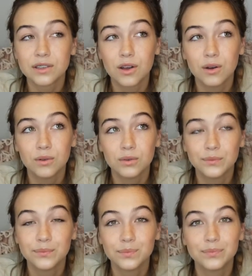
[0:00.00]
so
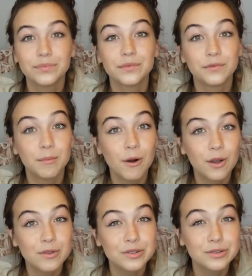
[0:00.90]

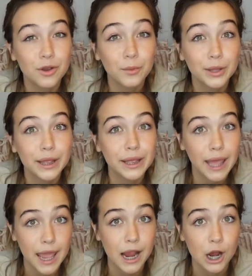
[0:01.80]
football coaches don't really
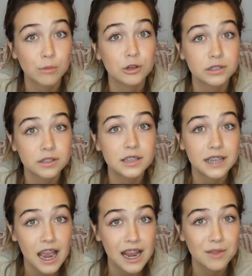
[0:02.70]
care most of the
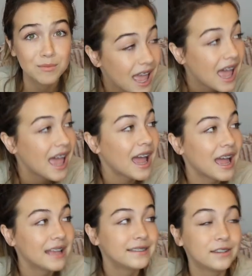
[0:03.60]
time.
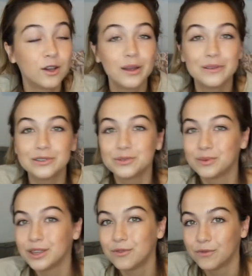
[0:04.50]
And so it was just
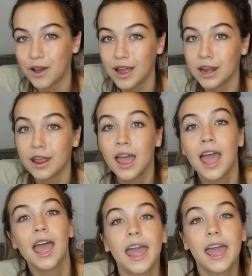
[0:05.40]
really fun.
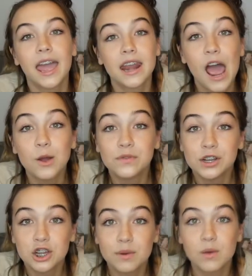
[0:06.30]
And I would
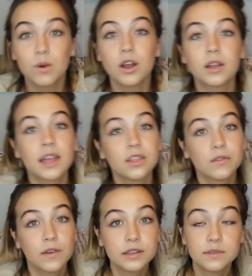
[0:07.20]
finish all my work in
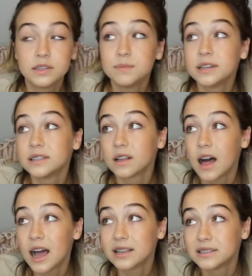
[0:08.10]
the first 15 minutes of
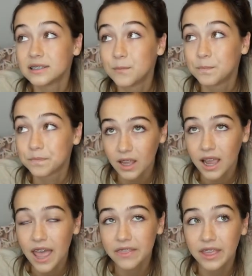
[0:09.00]
class.
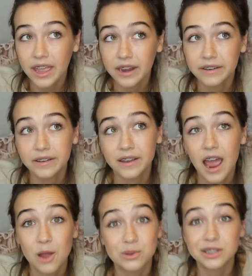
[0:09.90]
And then
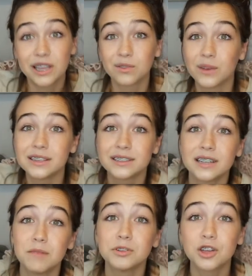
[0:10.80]
I would just get the rest of
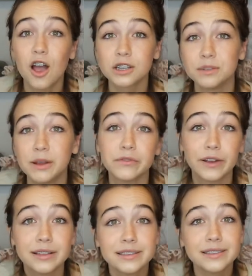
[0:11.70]
the time to talk to my
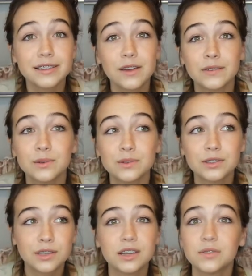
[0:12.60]
friends and stuff. And it
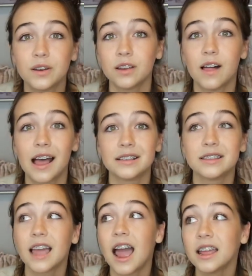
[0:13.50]
was such a fun class.
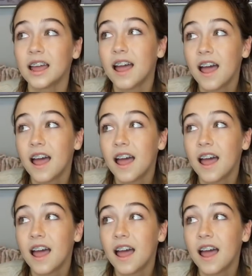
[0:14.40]
Like, I